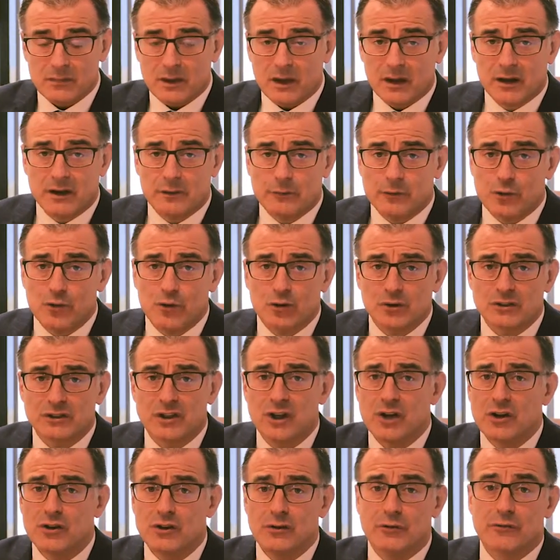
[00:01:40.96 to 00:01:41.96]
and of course
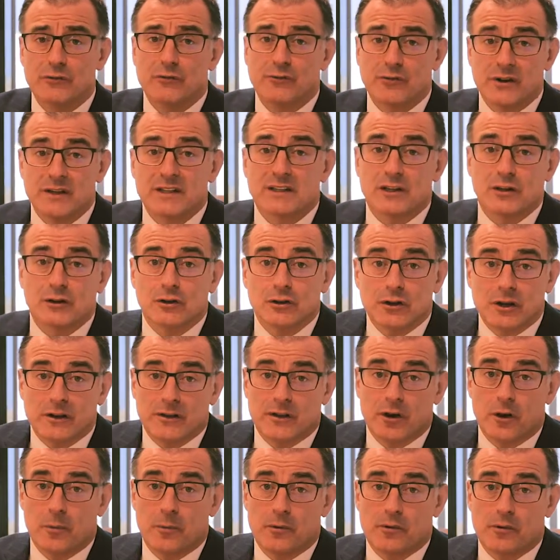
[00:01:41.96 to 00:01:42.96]
you're free to look at
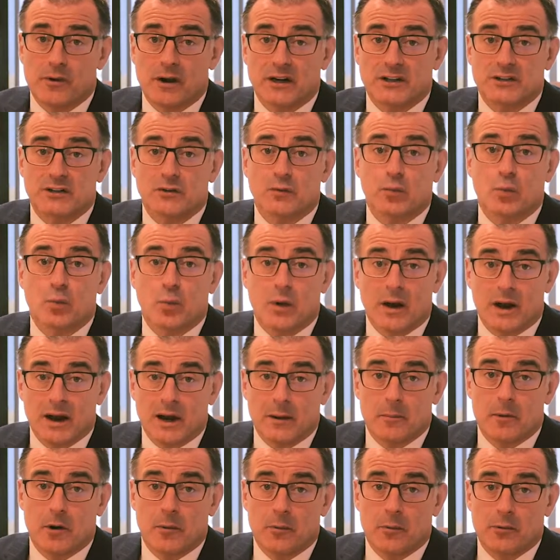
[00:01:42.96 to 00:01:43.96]
the operation while
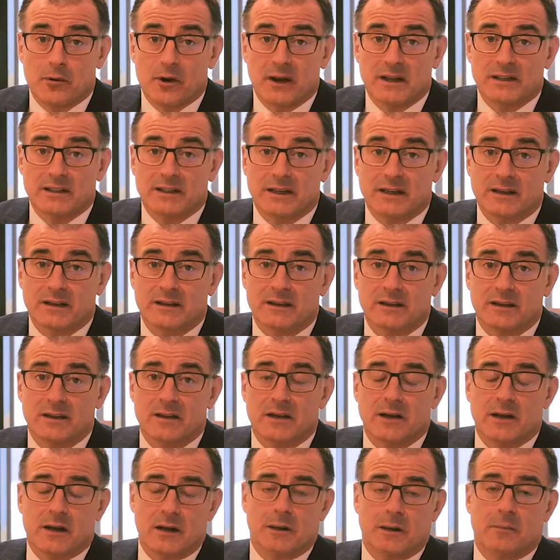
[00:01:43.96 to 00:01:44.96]
I'm operating.
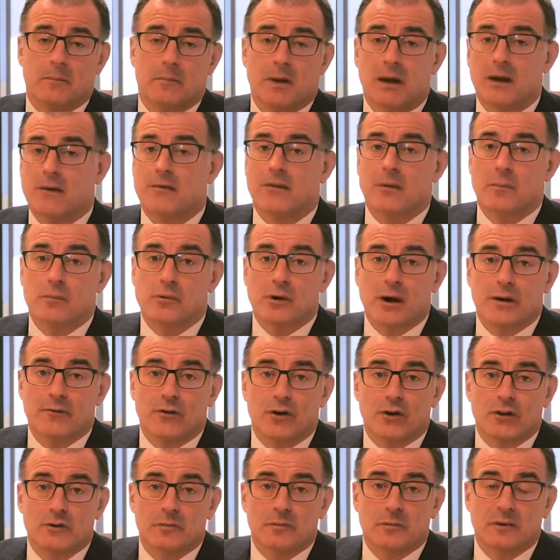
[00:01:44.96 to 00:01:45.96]
Many of the private
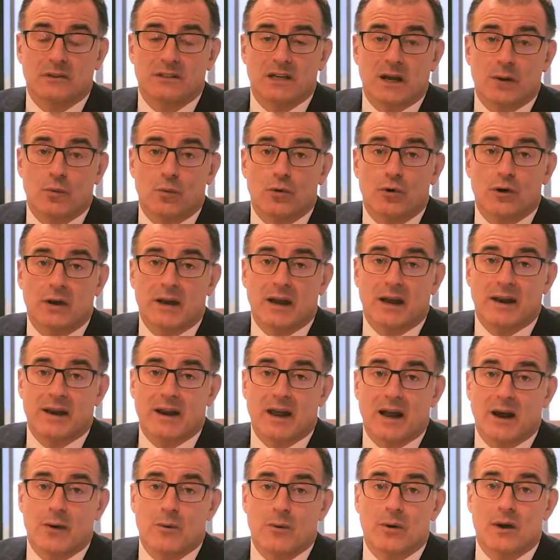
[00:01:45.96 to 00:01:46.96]
hospitals I work at
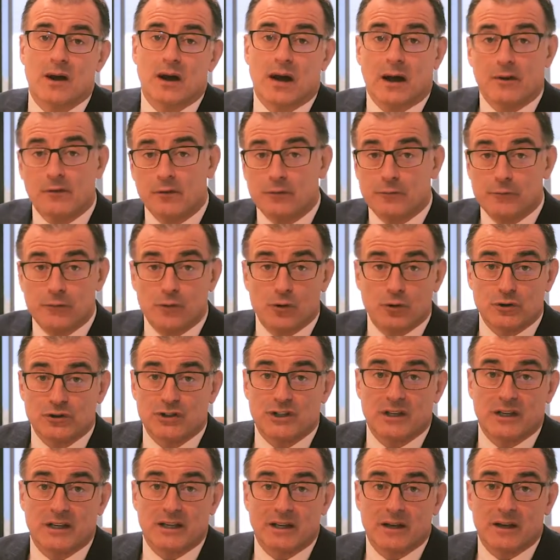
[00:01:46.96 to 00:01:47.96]
now have a
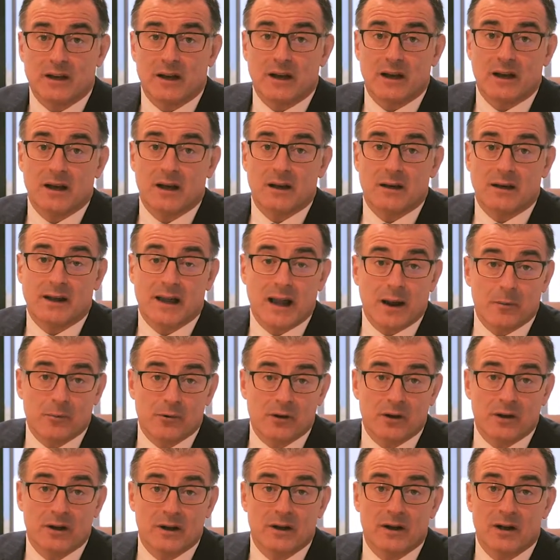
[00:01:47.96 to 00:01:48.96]
4G
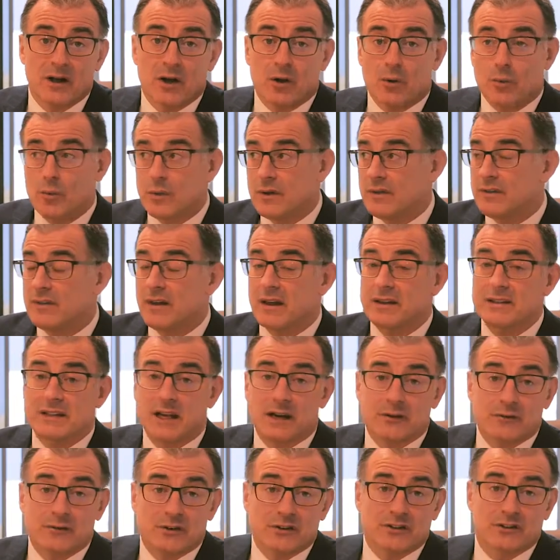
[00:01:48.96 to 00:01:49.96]
camera with
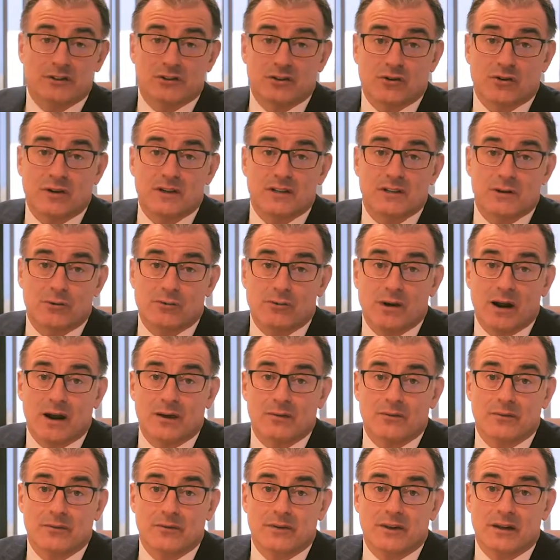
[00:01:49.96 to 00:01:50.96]
television screens
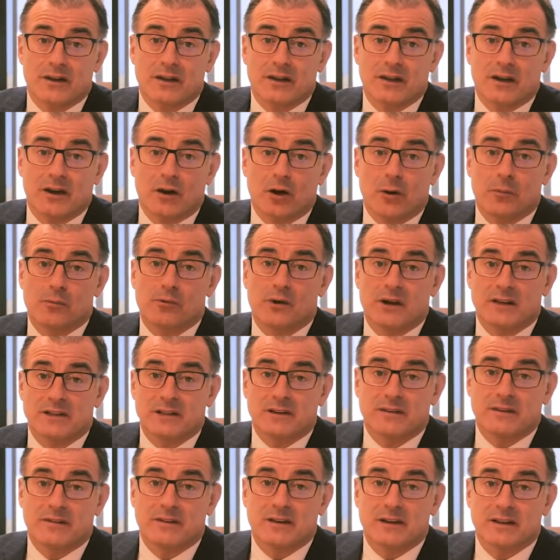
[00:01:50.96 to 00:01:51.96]
around the
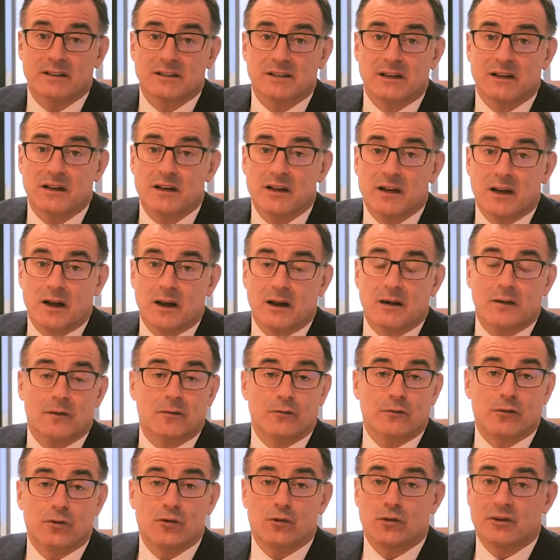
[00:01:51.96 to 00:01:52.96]
operating theatre, and
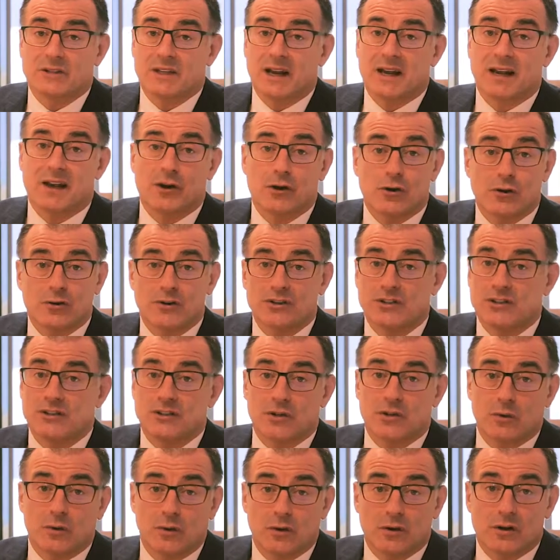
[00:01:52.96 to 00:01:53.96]
of course I encourage you
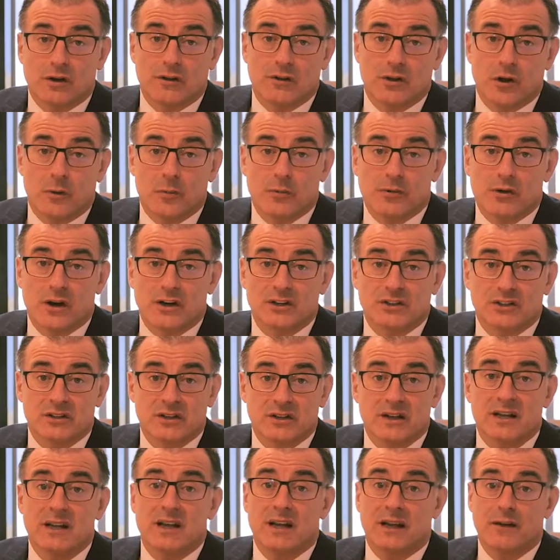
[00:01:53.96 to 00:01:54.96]
to look at the
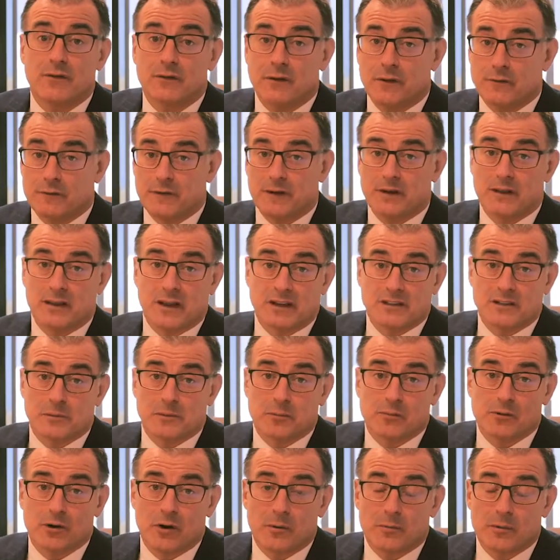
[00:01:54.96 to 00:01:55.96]
operation if you feel that's
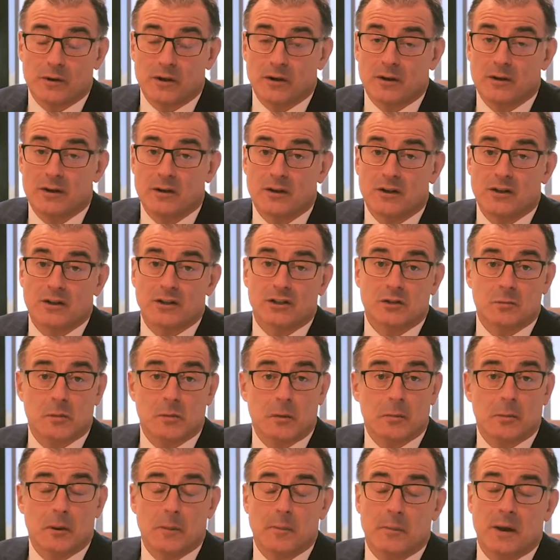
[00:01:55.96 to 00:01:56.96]
appropriate. Some
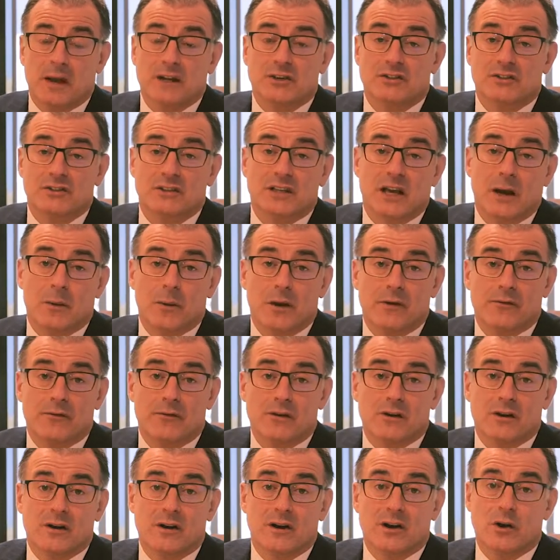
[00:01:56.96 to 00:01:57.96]
of my patients,
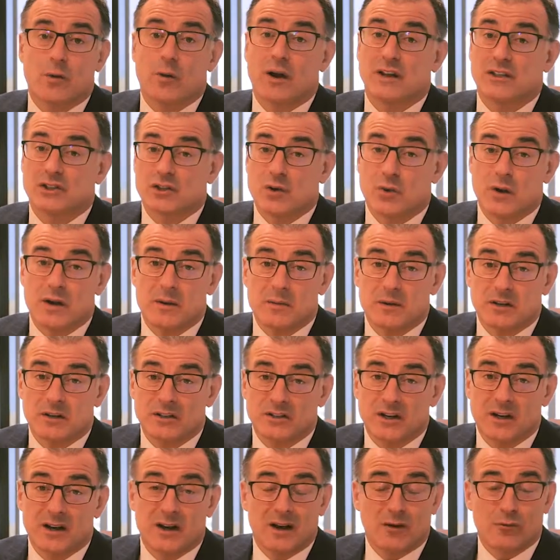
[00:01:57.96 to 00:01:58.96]
however, are quite squeamish
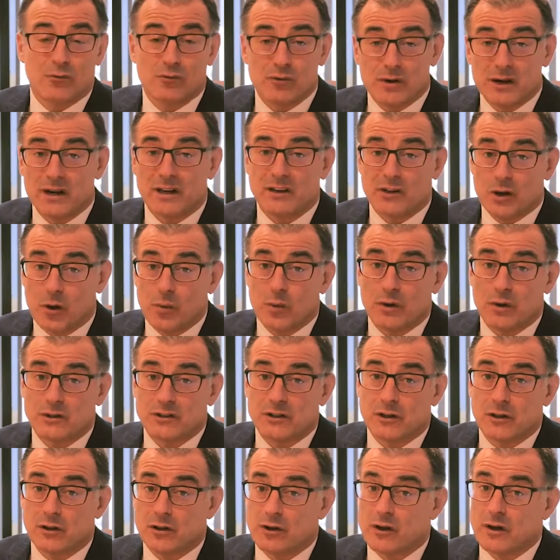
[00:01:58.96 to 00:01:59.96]
and really don't want
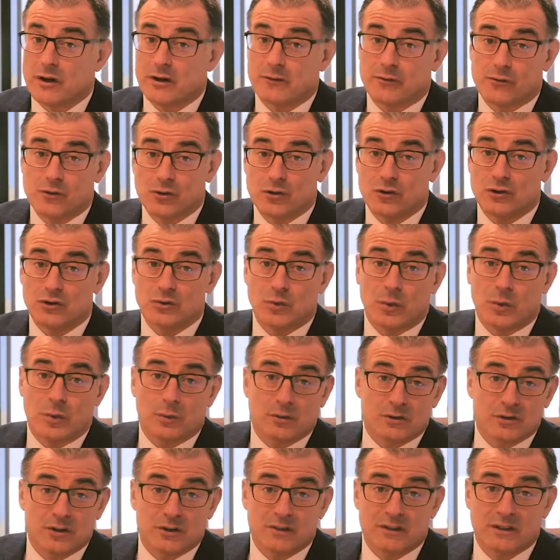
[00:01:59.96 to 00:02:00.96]
to look, and of course we
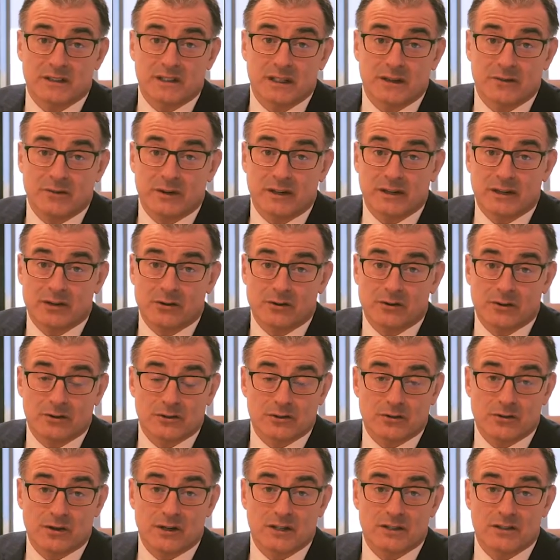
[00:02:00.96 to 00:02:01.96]
will turn the TV
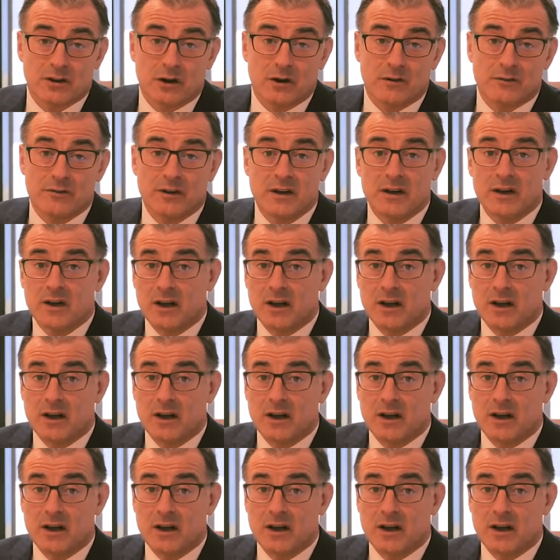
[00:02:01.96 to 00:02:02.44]
screens off